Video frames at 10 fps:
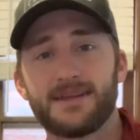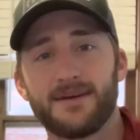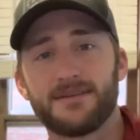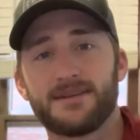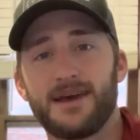
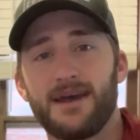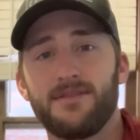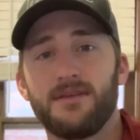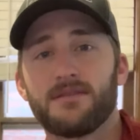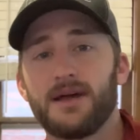outside
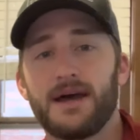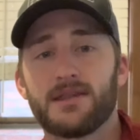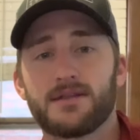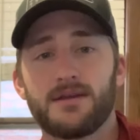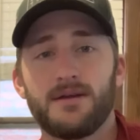these
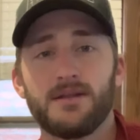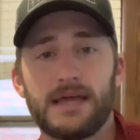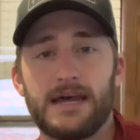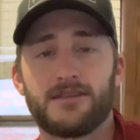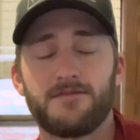
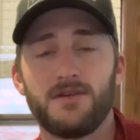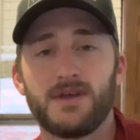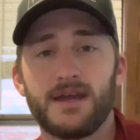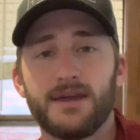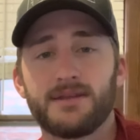last few
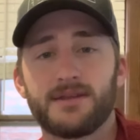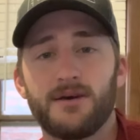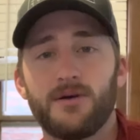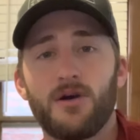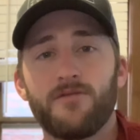days,
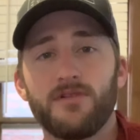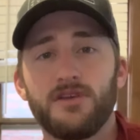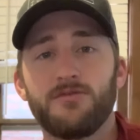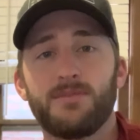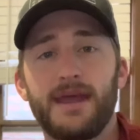so hopefully
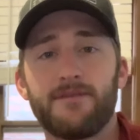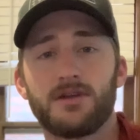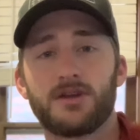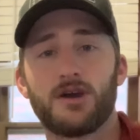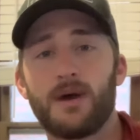you've been able to
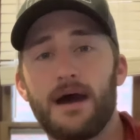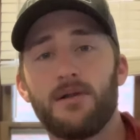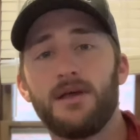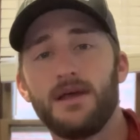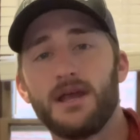go
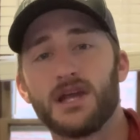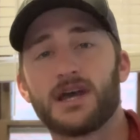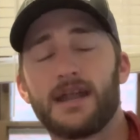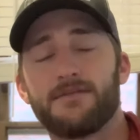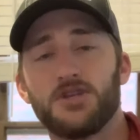out and
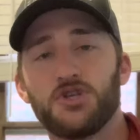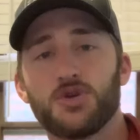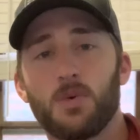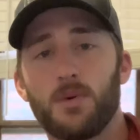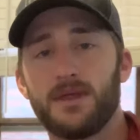kind of
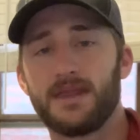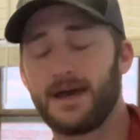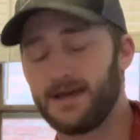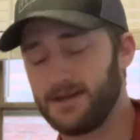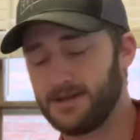enjoy
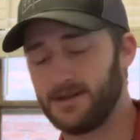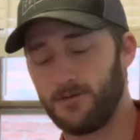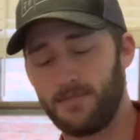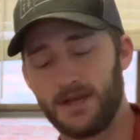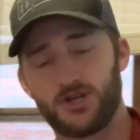that. So
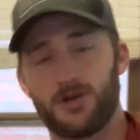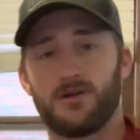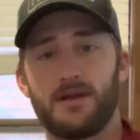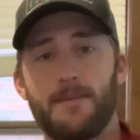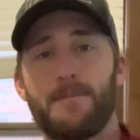make
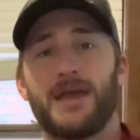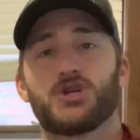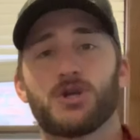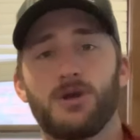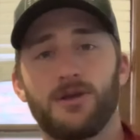sure
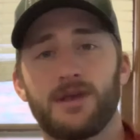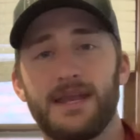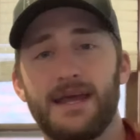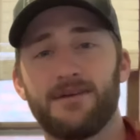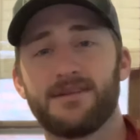you're
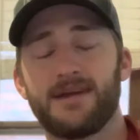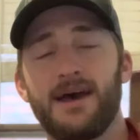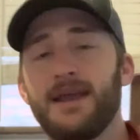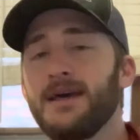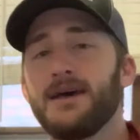getting
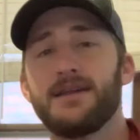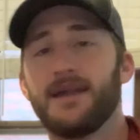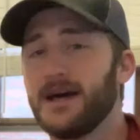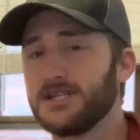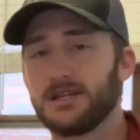outside,
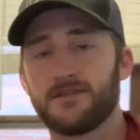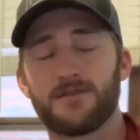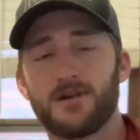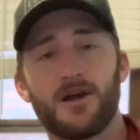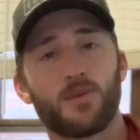not just
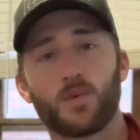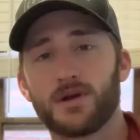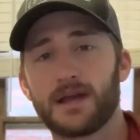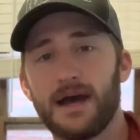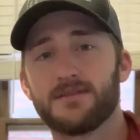for our
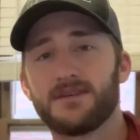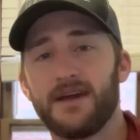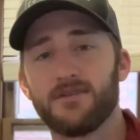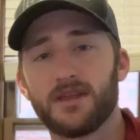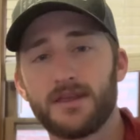workouts and
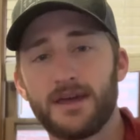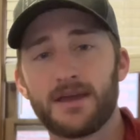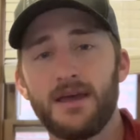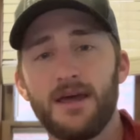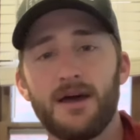
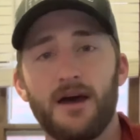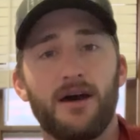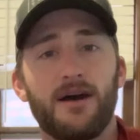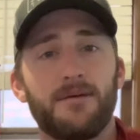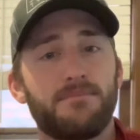everything,
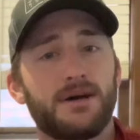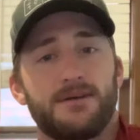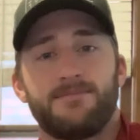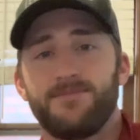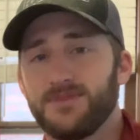
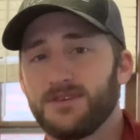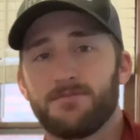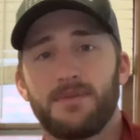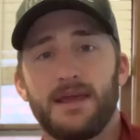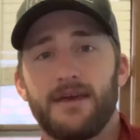but
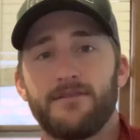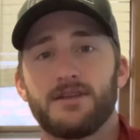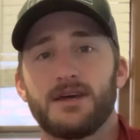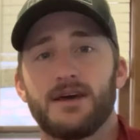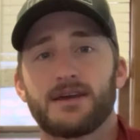just being able
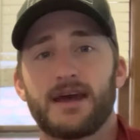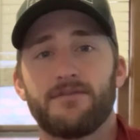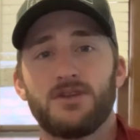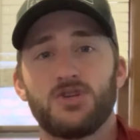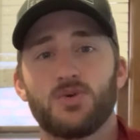to kind of
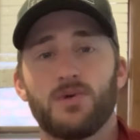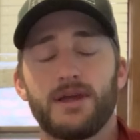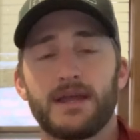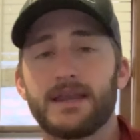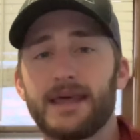
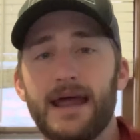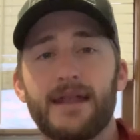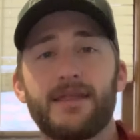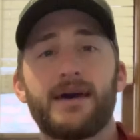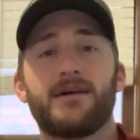enjoy and get out
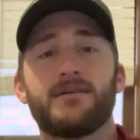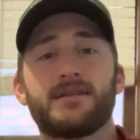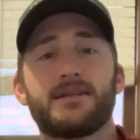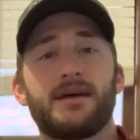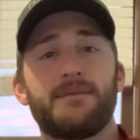of the
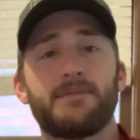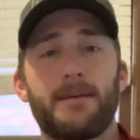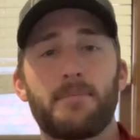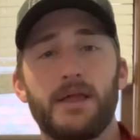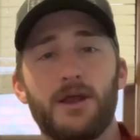house,
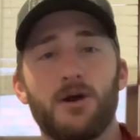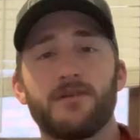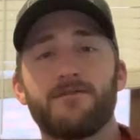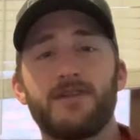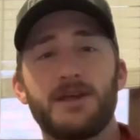stop playing all your
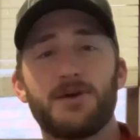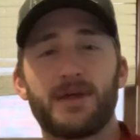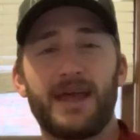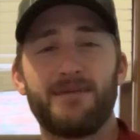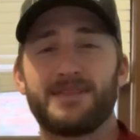video
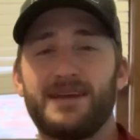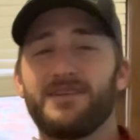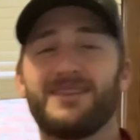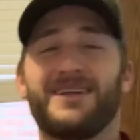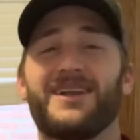games and
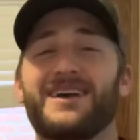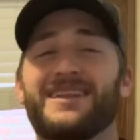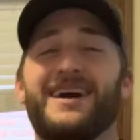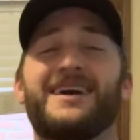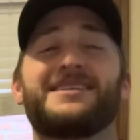everything like
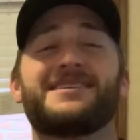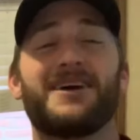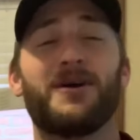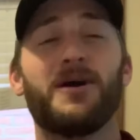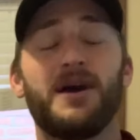that.
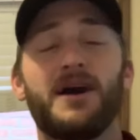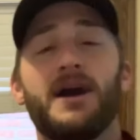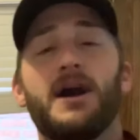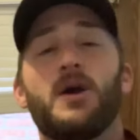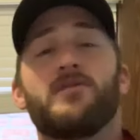So
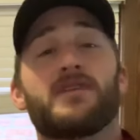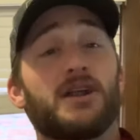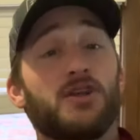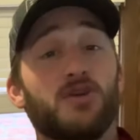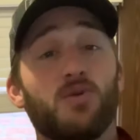we've got
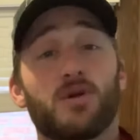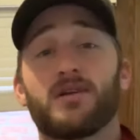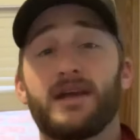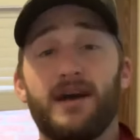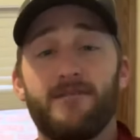a new
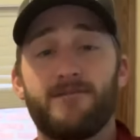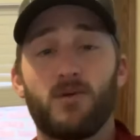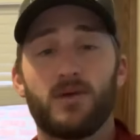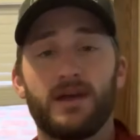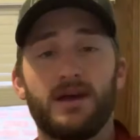workout
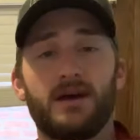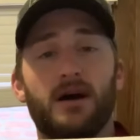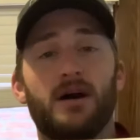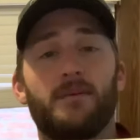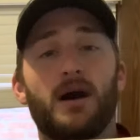for you.
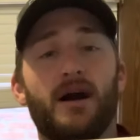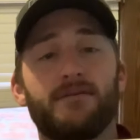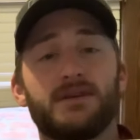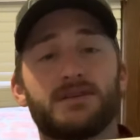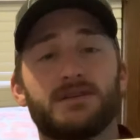
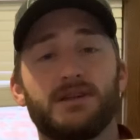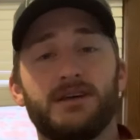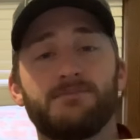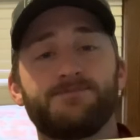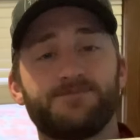Obviously,